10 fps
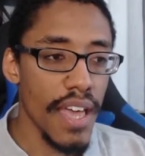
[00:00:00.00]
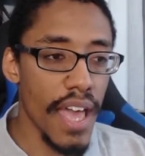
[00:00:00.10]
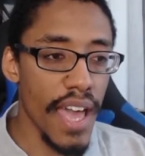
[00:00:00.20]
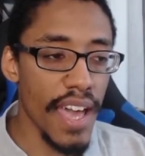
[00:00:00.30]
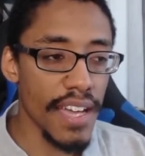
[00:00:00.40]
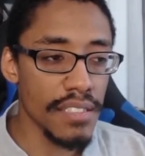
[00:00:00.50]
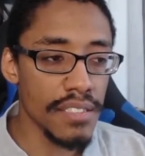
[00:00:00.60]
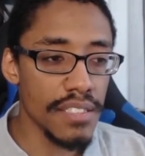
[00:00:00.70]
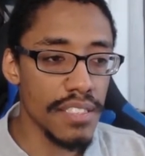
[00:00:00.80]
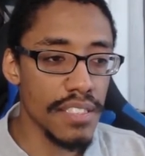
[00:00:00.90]

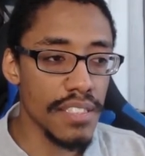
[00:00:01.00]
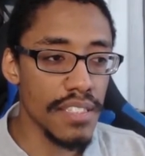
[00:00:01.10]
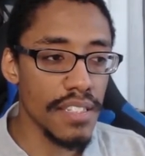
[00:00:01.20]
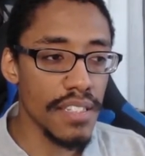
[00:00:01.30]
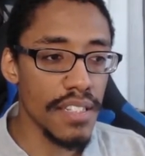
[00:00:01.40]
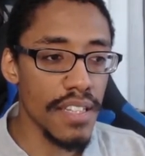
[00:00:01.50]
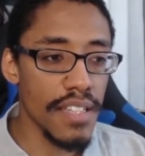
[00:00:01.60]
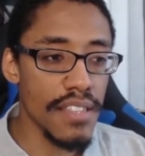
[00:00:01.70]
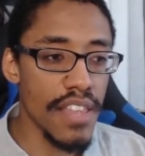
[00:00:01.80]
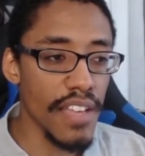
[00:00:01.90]
and
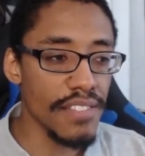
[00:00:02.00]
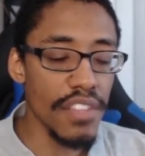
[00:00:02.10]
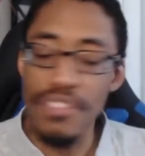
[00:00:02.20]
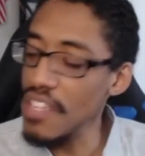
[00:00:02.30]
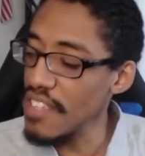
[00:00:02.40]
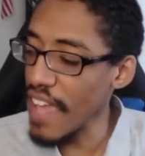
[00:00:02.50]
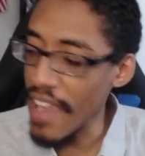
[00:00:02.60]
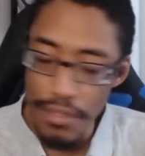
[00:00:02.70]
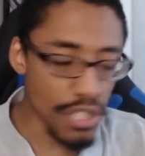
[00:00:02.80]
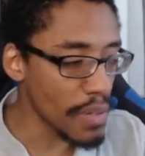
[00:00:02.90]
the
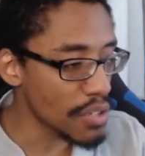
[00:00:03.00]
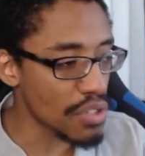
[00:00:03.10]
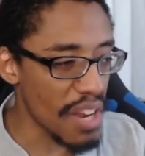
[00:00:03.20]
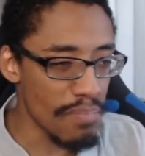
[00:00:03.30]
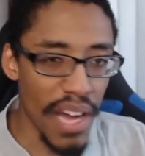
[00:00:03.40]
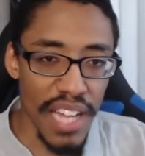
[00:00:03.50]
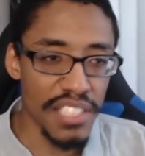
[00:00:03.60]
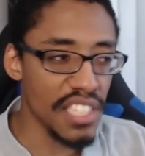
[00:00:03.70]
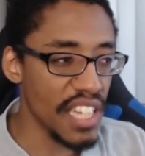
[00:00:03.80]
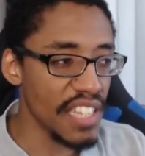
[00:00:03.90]
air speeders are
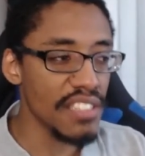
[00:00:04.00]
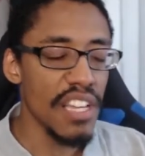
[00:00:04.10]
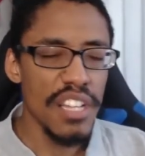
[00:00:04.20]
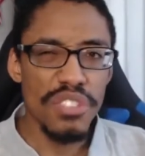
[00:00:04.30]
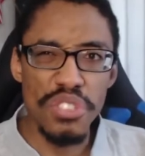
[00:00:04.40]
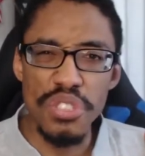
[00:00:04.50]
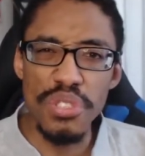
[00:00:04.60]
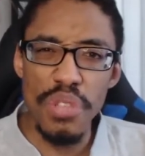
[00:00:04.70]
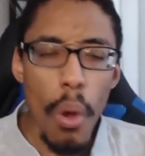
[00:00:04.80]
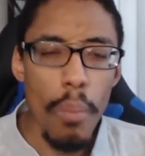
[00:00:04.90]
composited in
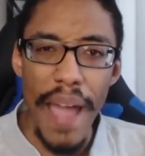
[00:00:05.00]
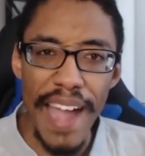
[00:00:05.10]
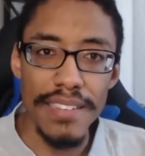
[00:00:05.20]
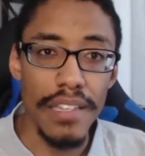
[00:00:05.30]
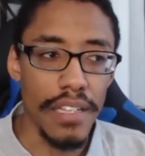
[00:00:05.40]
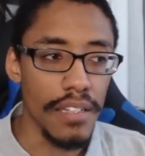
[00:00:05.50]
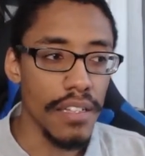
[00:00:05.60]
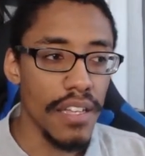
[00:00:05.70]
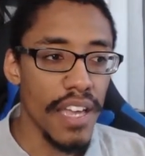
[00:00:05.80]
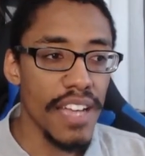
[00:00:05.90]
so badly.
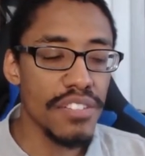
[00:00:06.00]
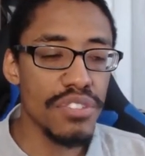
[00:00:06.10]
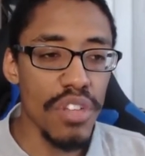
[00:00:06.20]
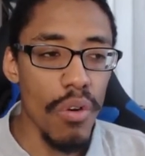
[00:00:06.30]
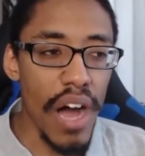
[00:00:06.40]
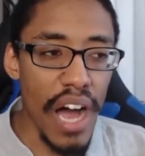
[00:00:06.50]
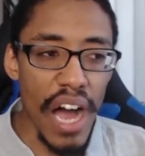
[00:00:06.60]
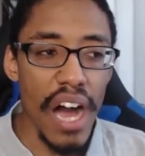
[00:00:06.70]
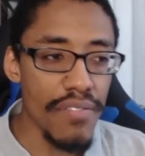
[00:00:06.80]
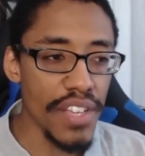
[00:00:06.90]
It's so
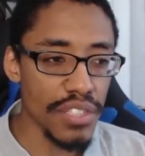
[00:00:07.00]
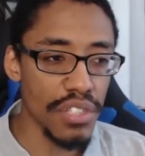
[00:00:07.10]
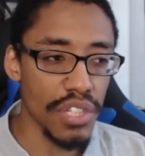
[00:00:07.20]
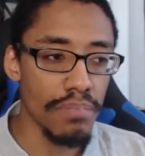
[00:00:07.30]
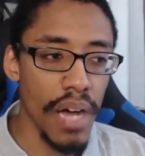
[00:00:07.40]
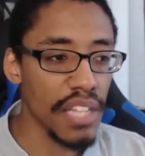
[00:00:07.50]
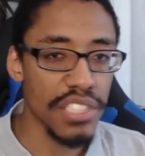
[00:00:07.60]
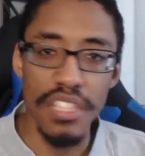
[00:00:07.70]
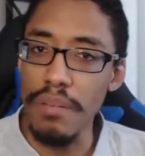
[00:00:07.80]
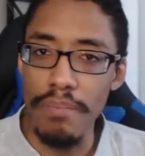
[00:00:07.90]
obvious they're
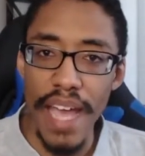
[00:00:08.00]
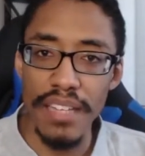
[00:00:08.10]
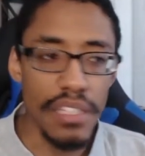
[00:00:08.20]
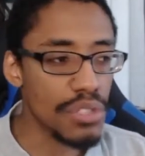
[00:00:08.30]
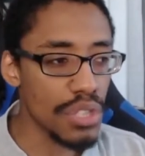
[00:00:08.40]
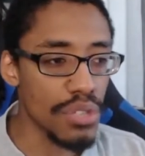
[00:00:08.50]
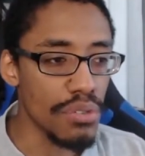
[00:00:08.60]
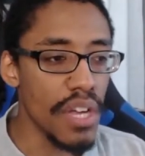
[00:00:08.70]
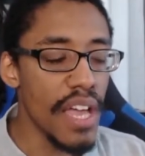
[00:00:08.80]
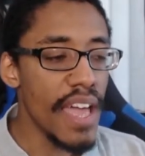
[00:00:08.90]
composited in badly
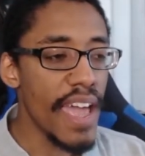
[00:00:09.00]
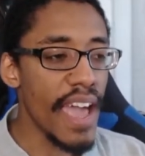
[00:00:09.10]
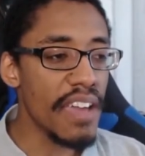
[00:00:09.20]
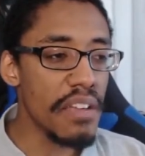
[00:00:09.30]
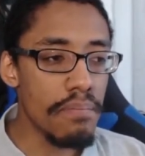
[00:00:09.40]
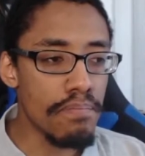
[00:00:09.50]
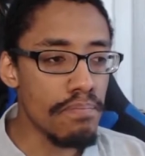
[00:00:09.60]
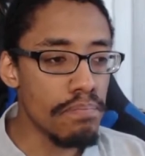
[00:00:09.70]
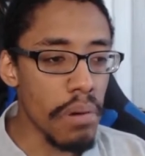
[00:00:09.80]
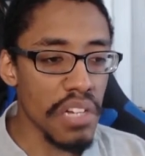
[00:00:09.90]
too, and it
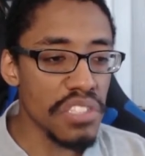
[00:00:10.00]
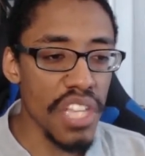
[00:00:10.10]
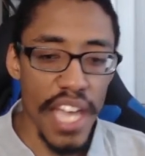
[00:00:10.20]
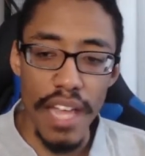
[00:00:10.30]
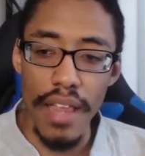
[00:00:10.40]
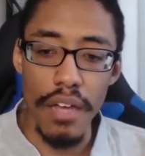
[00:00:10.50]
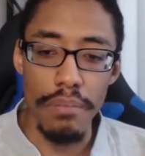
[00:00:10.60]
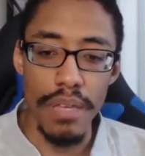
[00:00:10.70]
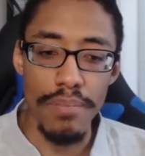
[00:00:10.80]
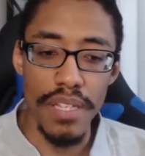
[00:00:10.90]
bugs the hell out of
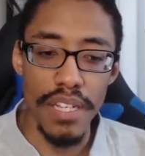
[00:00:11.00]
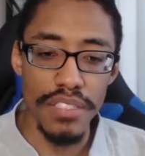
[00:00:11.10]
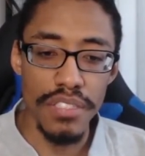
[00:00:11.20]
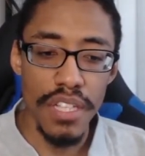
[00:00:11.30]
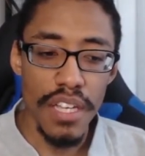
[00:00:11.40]
me because